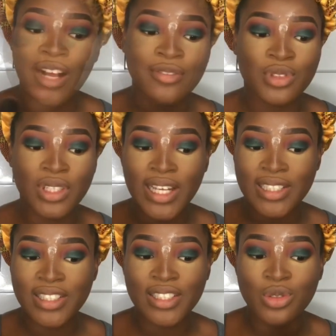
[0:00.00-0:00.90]
I have to
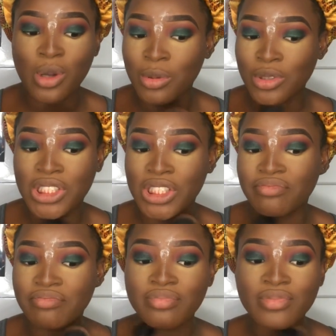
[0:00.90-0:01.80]
get this double
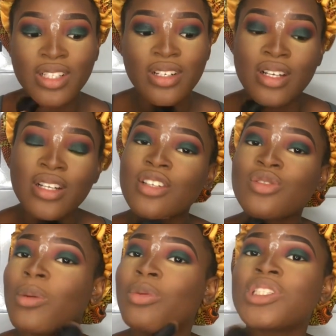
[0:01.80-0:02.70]
chin.
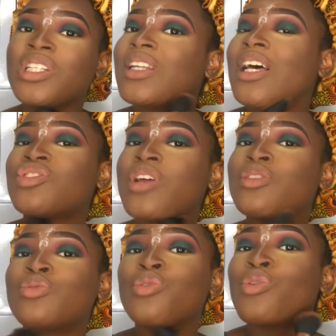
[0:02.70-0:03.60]
This double chin that's
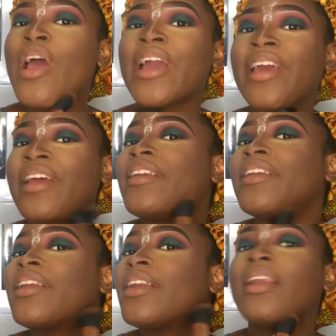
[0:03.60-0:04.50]
trying to grow again
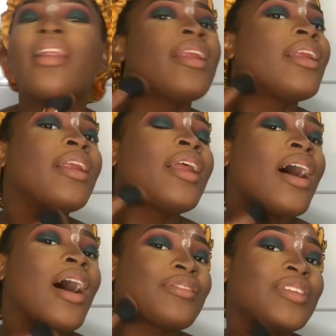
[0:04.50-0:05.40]

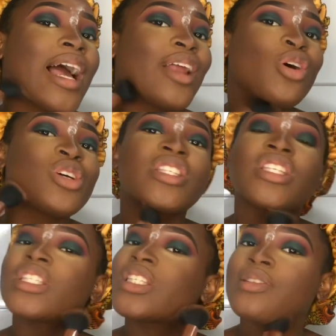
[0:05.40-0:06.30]
after I
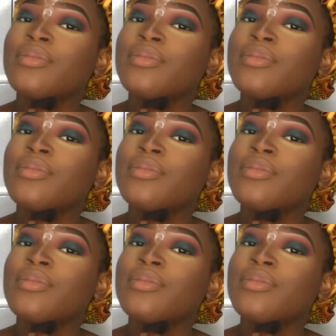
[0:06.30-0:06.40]
lost it.